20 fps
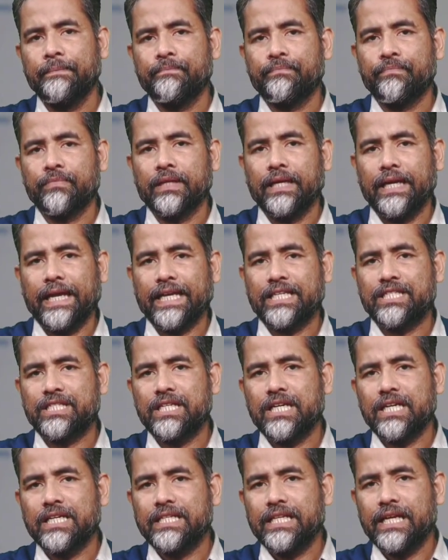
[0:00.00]
extract
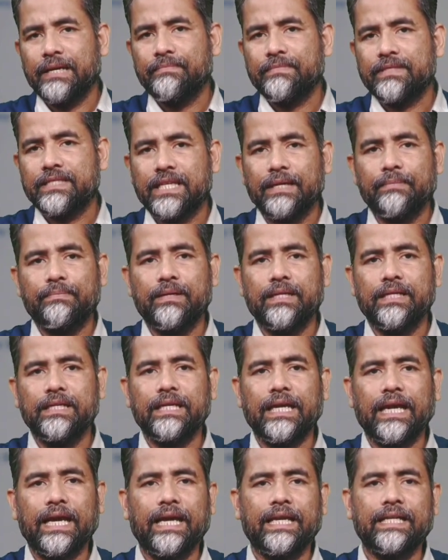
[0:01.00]
them safely,
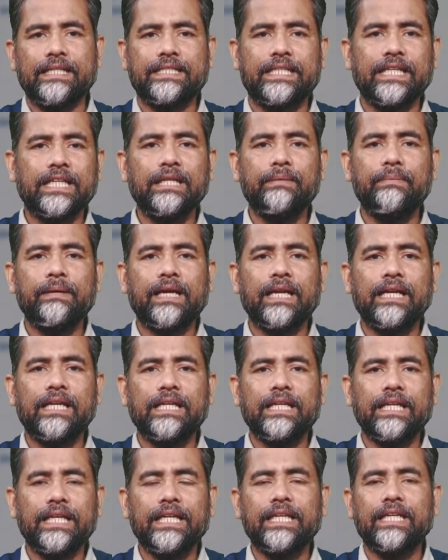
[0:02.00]
and significantly
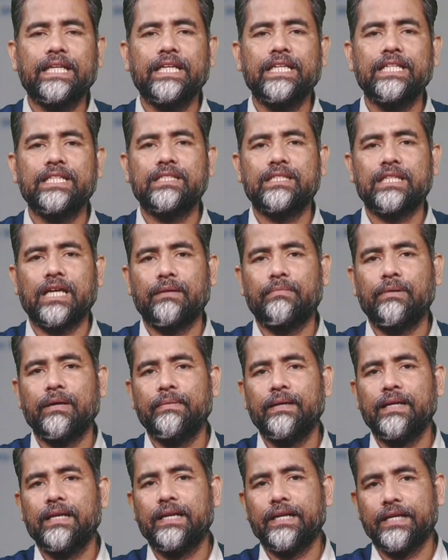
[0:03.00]
increase survival
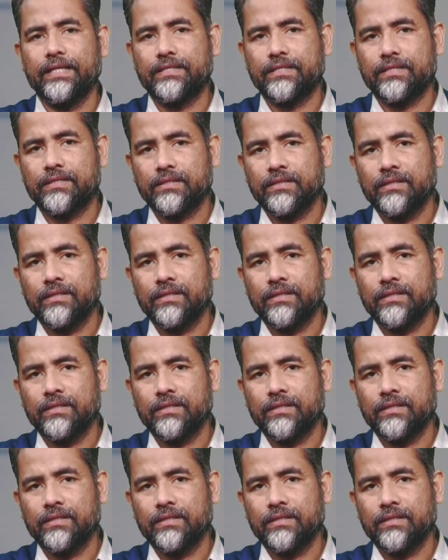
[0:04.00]
rates.